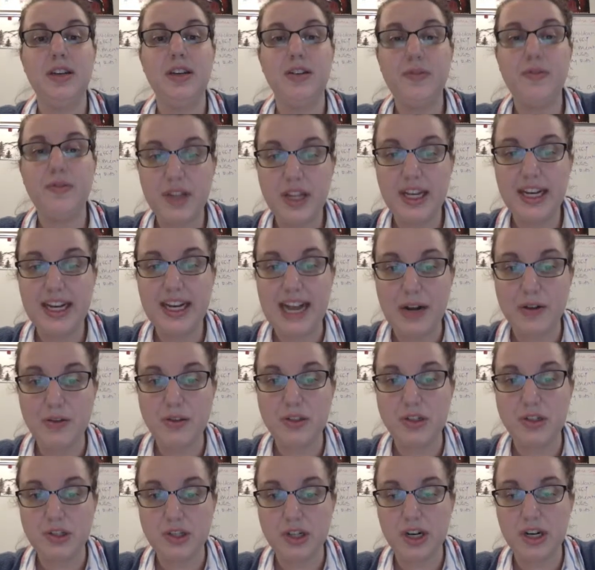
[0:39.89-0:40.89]
filling out
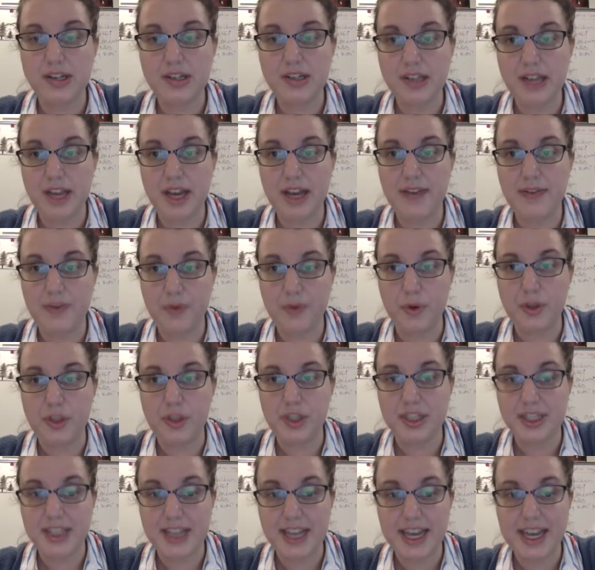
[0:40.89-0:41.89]
the star slide for
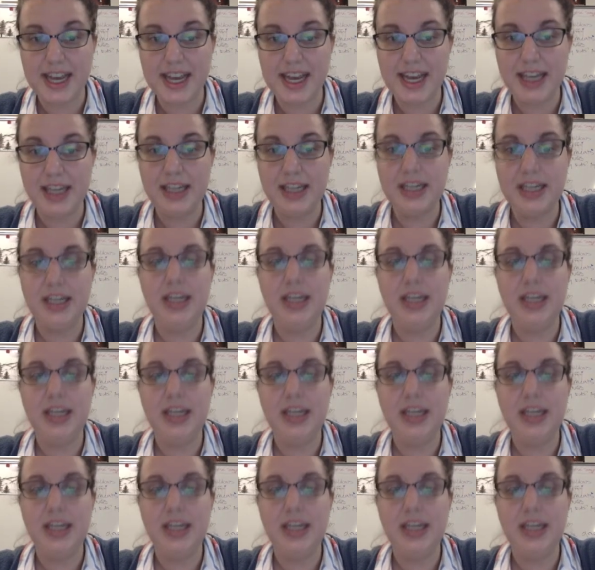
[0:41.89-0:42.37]
today,